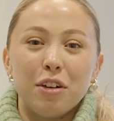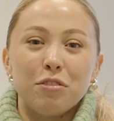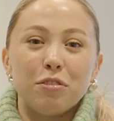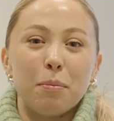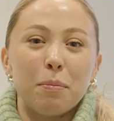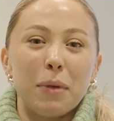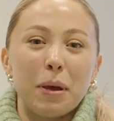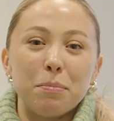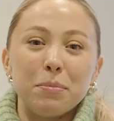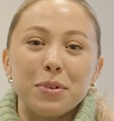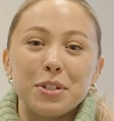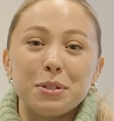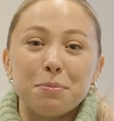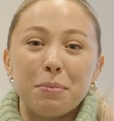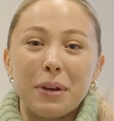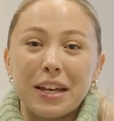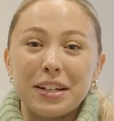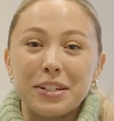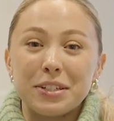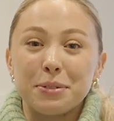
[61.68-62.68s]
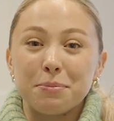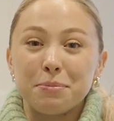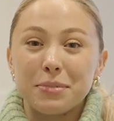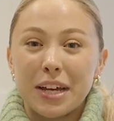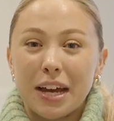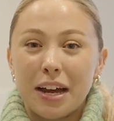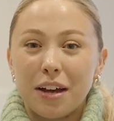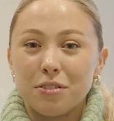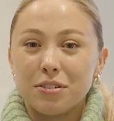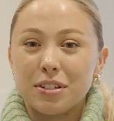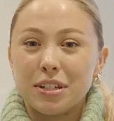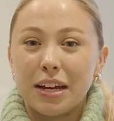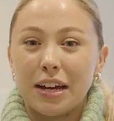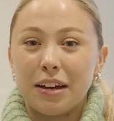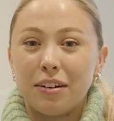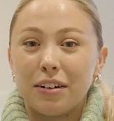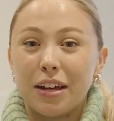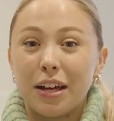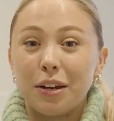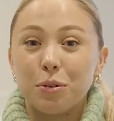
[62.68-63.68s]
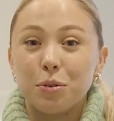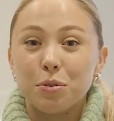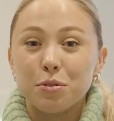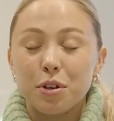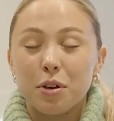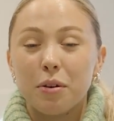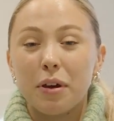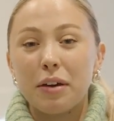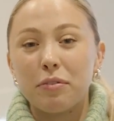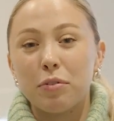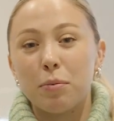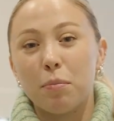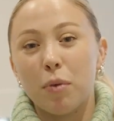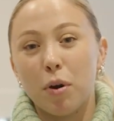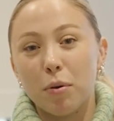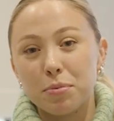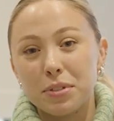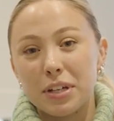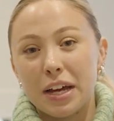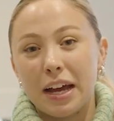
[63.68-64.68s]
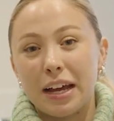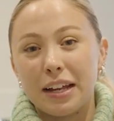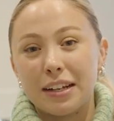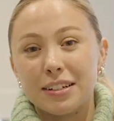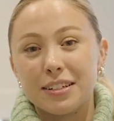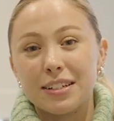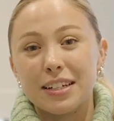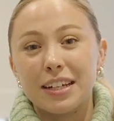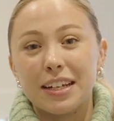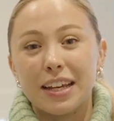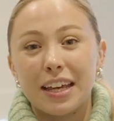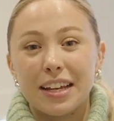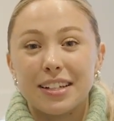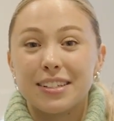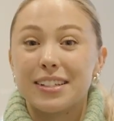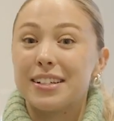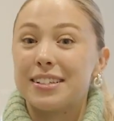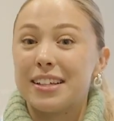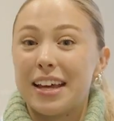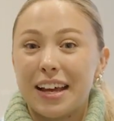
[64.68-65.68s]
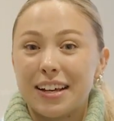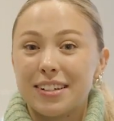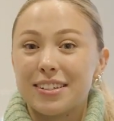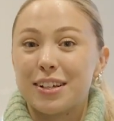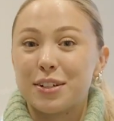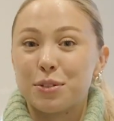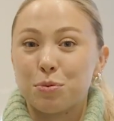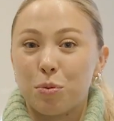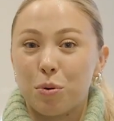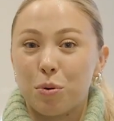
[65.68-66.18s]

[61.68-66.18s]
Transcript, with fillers: Remember to place some towels down and also have a mop to hand in case there's excess